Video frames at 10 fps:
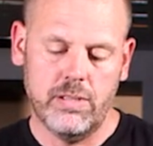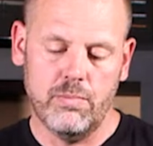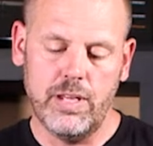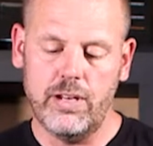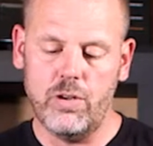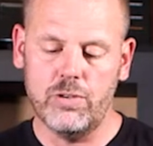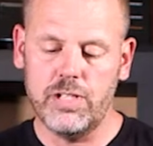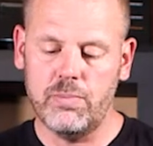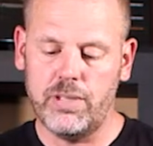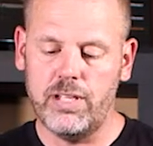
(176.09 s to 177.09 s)
But holds
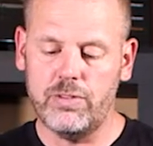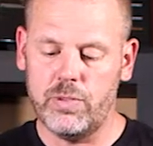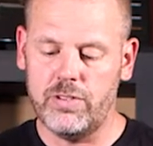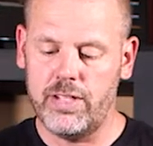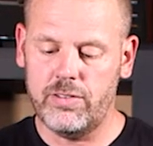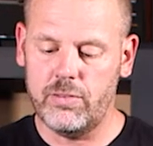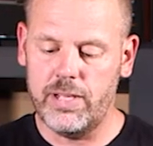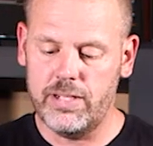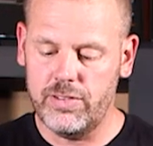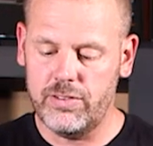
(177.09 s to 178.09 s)
into place. What's nice
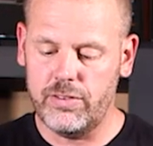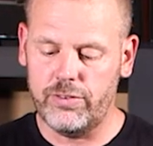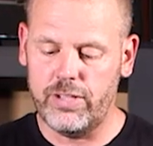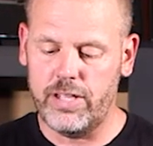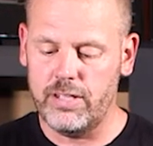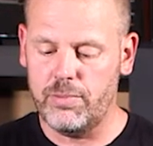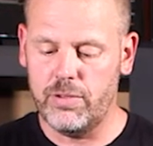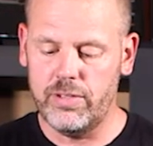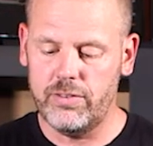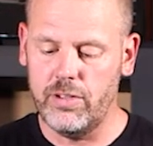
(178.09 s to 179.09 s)
about it is it'll stand up
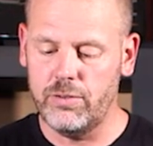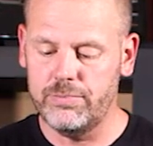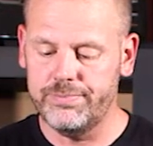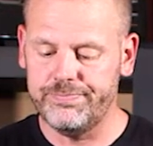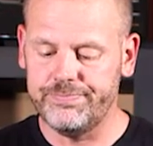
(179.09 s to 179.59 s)
on its own.